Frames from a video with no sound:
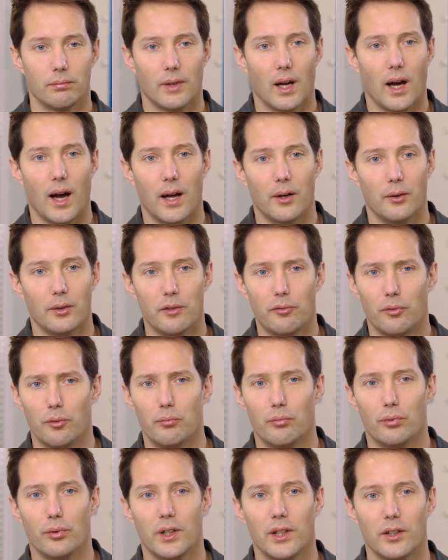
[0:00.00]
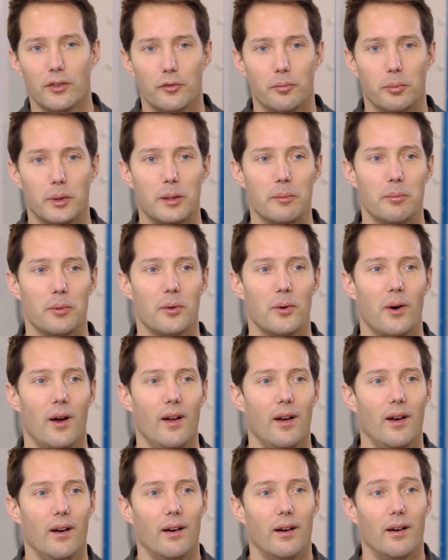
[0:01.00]
kind of different breed of people.
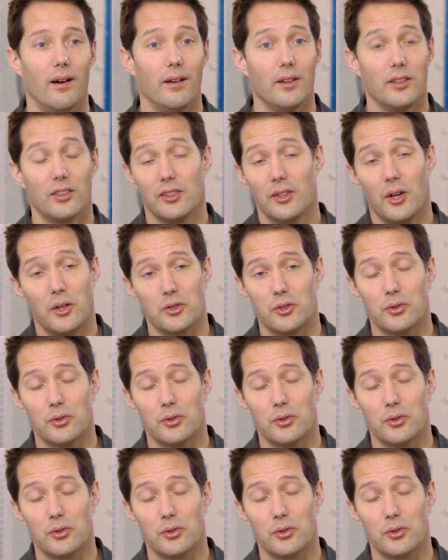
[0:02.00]
Uh, it's not